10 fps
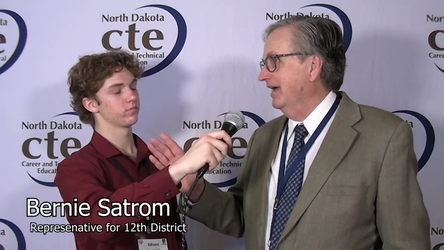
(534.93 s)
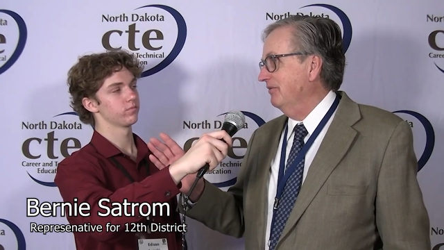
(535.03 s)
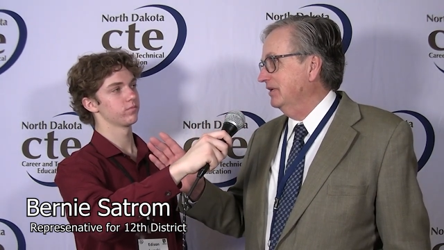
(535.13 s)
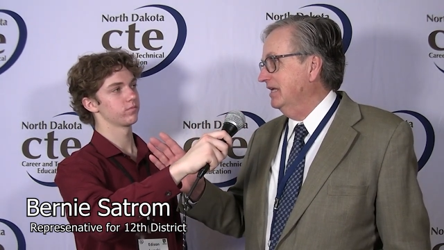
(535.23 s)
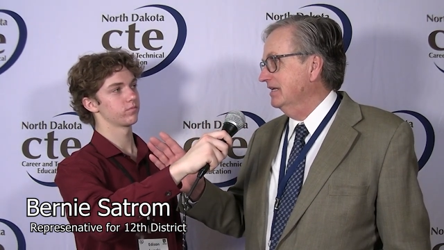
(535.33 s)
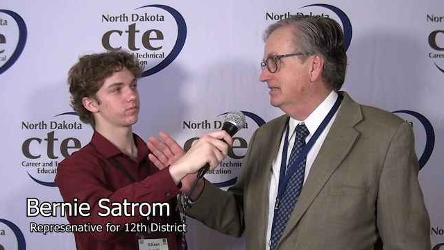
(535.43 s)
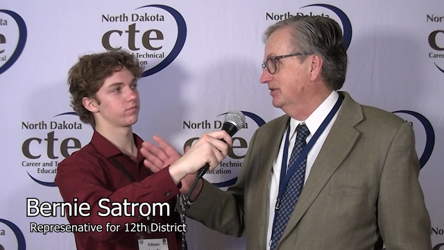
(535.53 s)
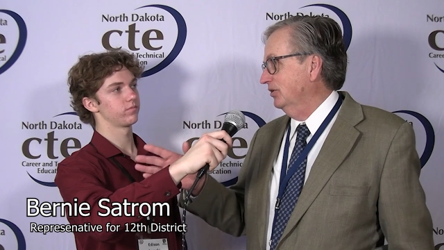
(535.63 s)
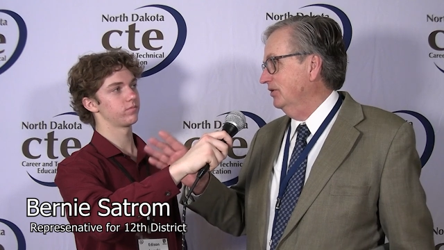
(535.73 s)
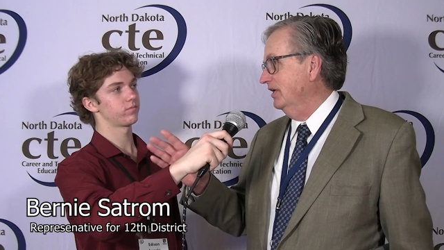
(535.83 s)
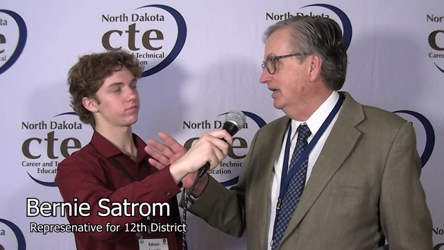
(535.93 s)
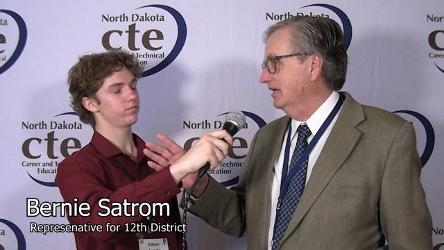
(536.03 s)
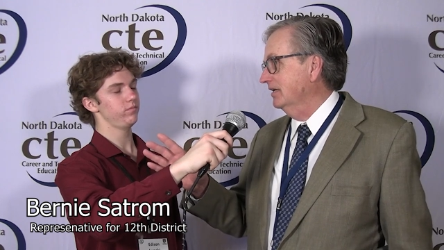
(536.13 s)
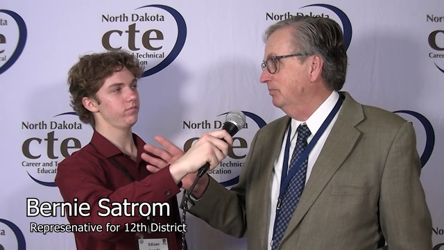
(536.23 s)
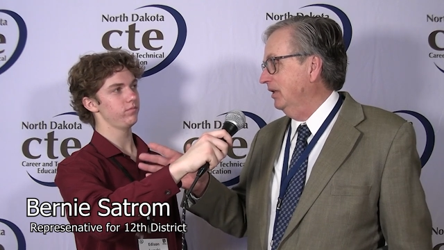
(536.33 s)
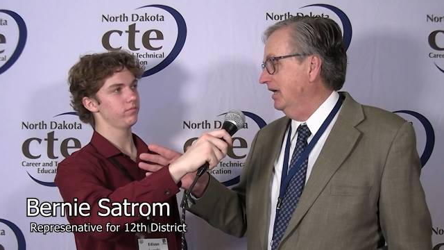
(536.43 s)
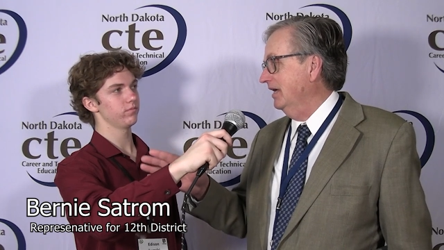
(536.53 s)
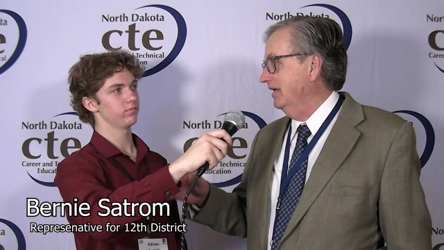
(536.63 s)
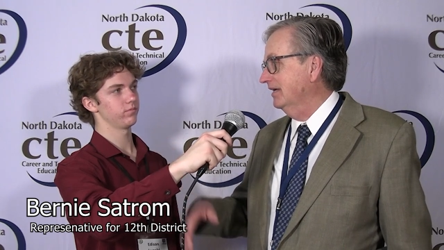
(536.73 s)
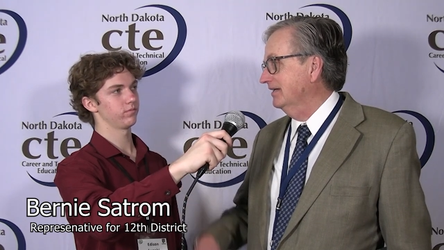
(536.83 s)
Speaker 1: of the kids learning and
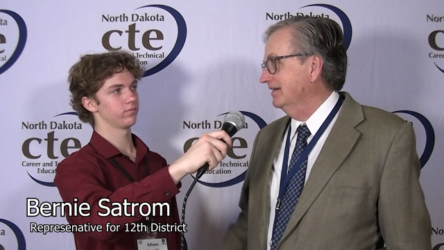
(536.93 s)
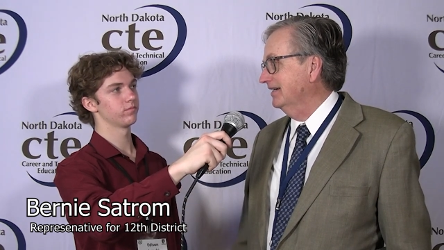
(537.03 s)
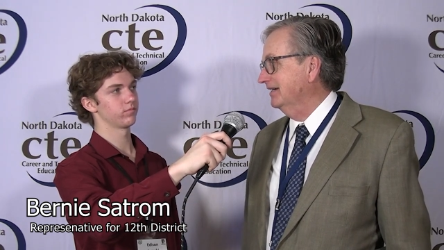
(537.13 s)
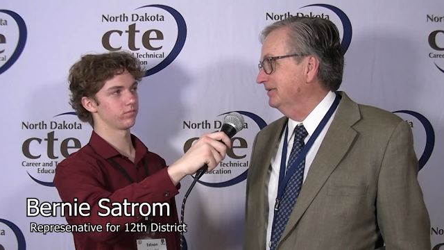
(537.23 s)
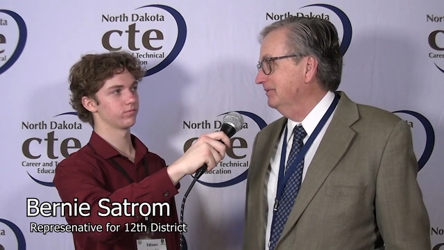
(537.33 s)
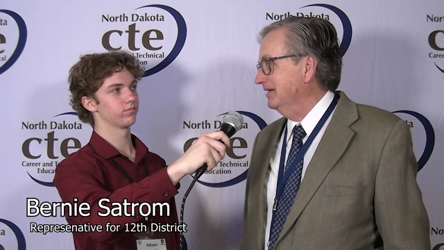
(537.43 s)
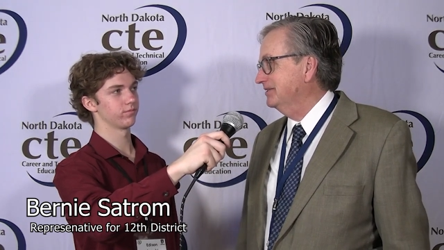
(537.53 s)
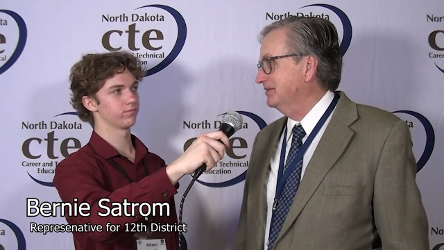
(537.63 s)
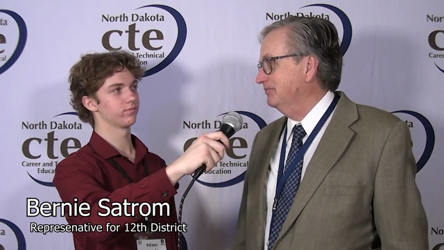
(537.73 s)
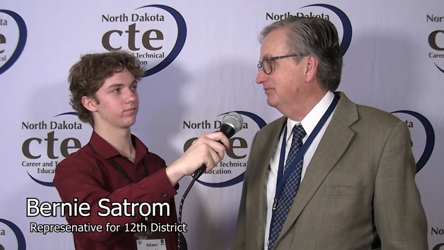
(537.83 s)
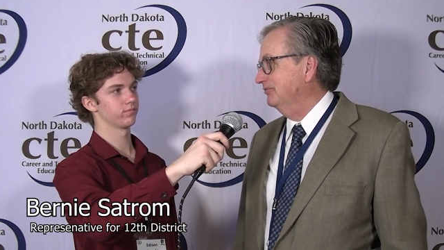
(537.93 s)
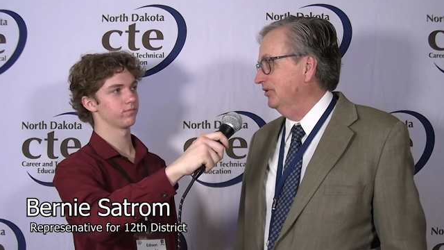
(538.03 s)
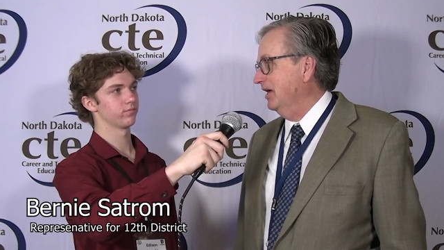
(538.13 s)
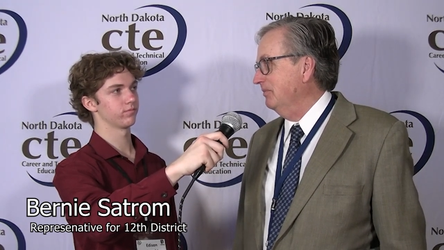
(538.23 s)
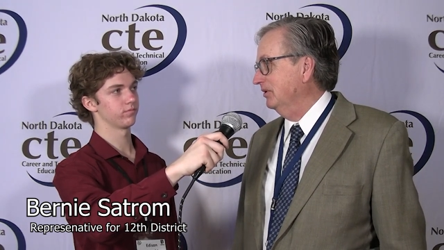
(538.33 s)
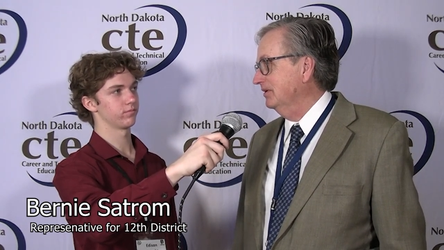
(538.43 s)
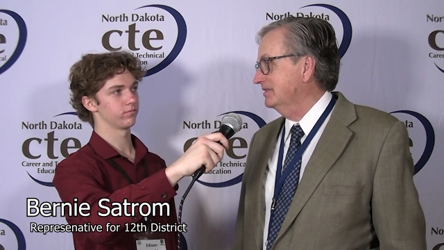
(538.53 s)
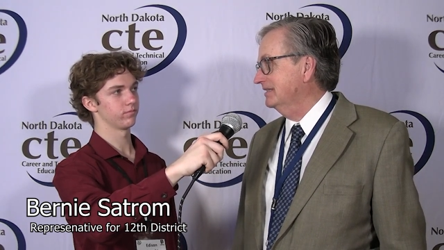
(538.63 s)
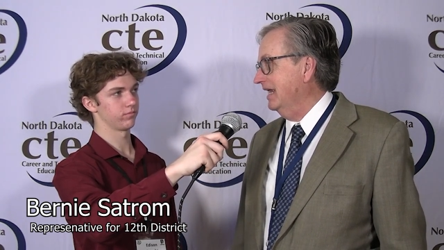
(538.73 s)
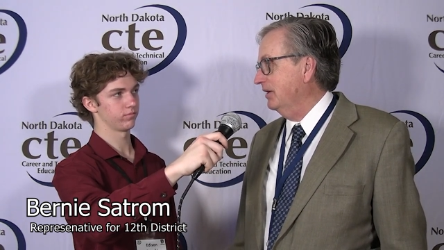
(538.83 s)
applying, and uh, it's phenomenal.
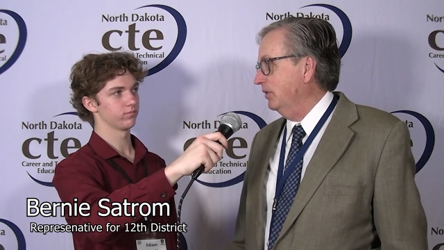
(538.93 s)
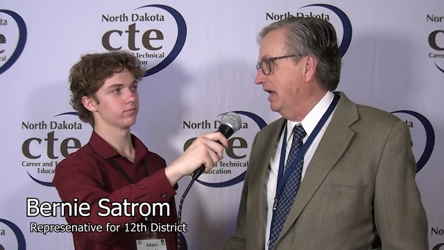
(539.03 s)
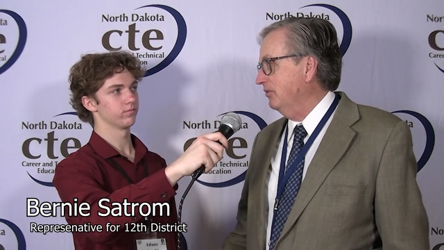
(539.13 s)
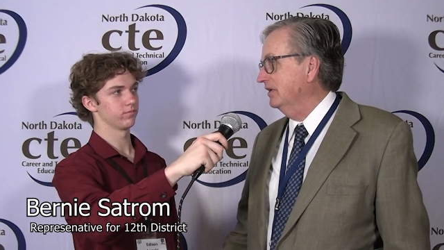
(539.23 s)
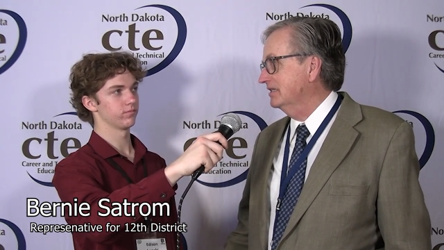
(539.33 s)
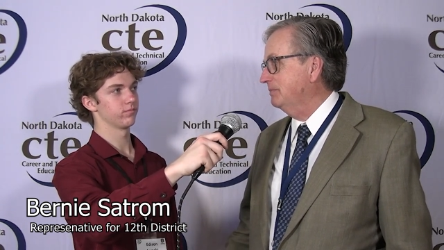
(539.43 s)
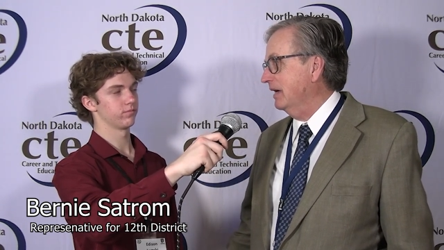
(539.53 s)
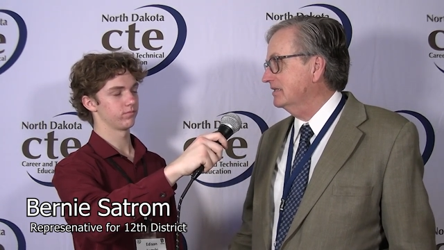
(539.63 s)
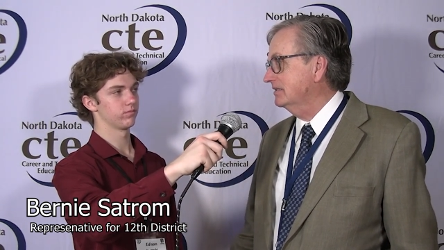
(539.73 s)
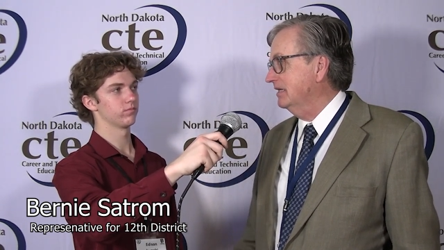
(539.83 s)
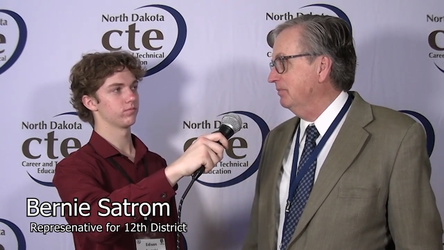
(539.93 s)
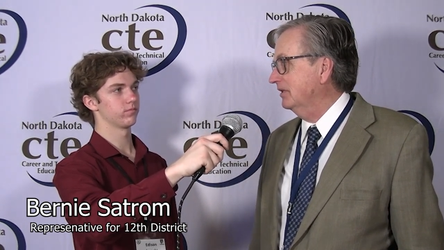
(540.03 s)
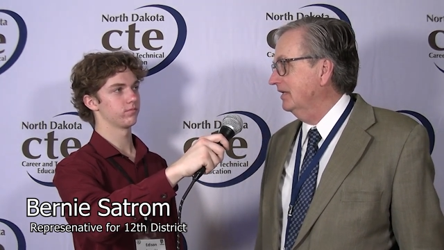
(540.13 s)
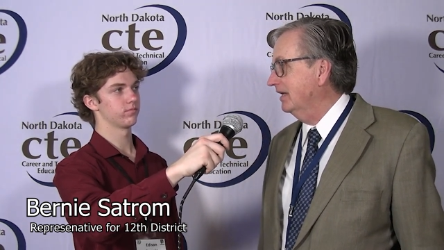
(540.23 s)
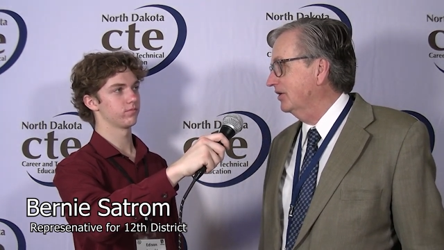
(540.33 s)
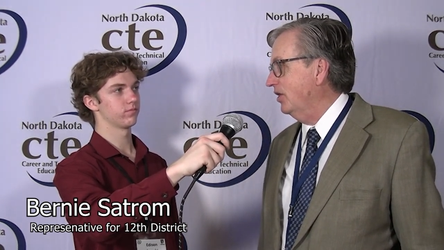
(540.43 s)
It's like what I would expect typically at a